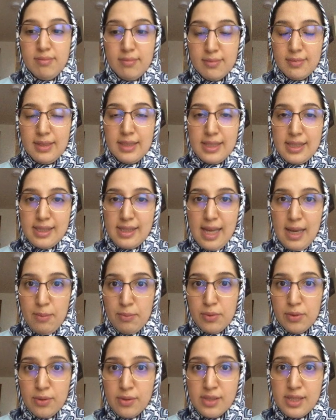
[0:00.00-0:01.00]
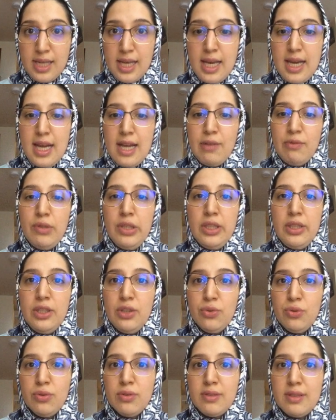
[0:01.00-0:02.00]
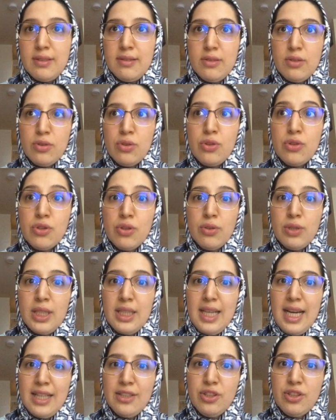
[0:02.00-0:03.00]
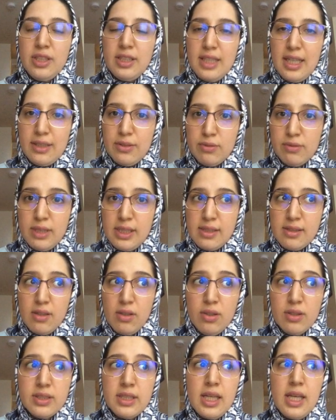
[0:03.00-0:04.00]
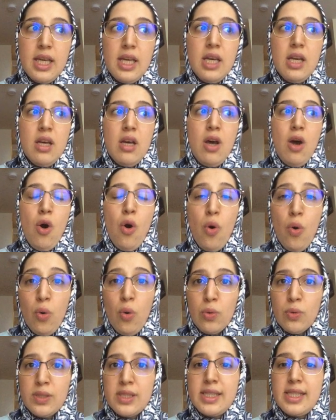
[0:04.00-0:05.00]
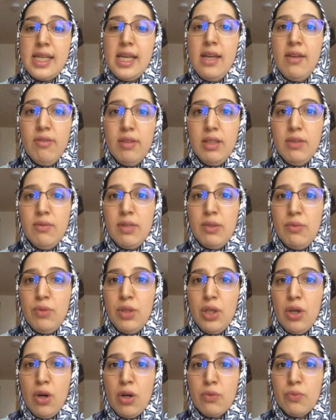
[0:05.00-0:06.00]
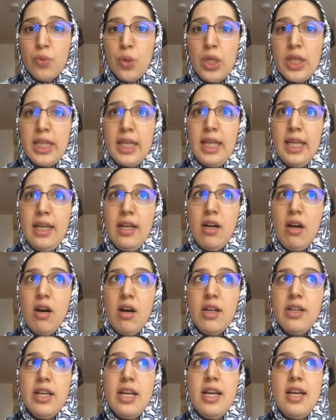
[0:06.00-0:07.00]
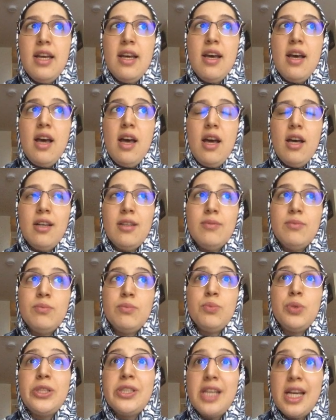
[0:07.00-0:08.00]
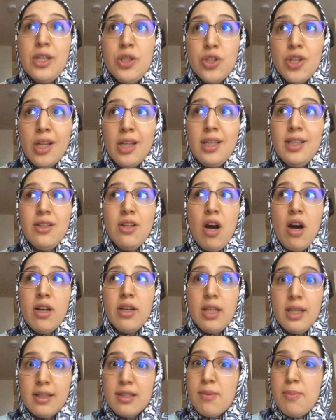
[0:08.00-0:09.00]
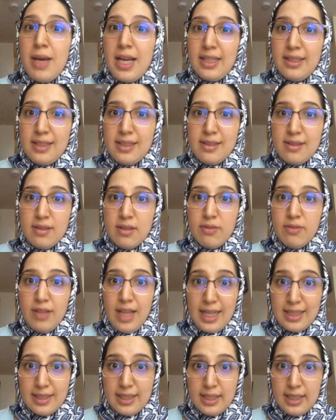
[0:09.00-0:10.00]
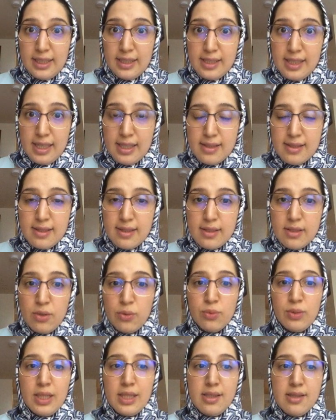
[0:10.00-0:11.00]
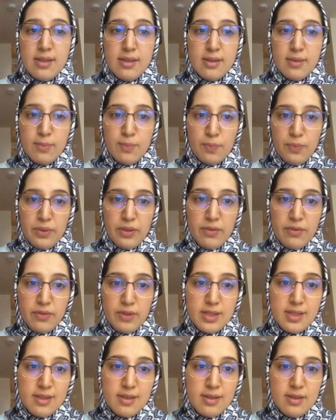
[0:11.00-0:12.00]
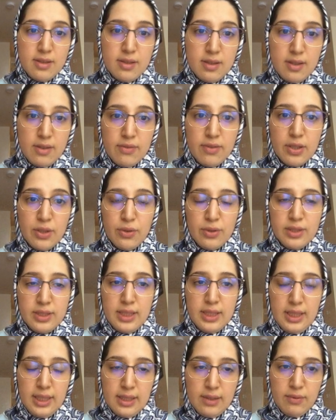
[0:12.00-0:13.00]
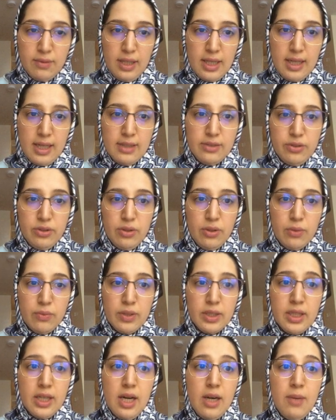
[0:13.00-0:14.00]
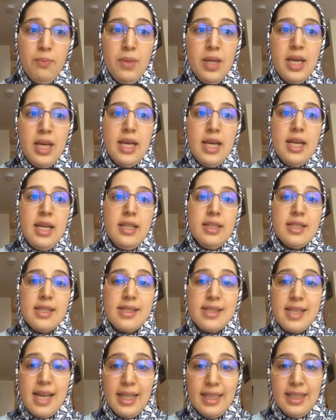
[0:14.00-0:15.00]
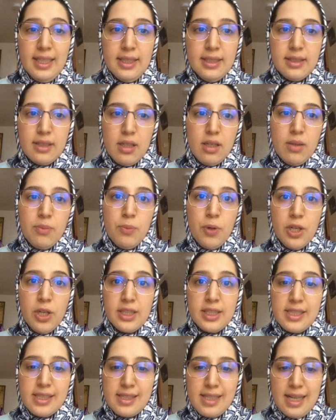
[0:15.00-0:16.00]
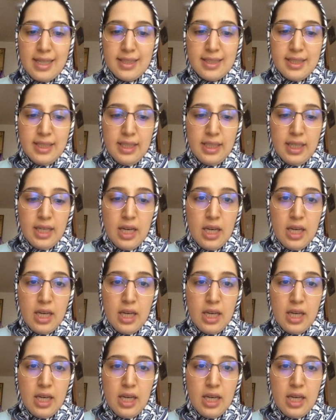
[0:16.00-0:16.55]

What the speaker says: samples, and we need to show that actually that result holds even when we are working on potentially non-independent flattening sets. So that's the first difficulty that we had to overcome. The second part is that the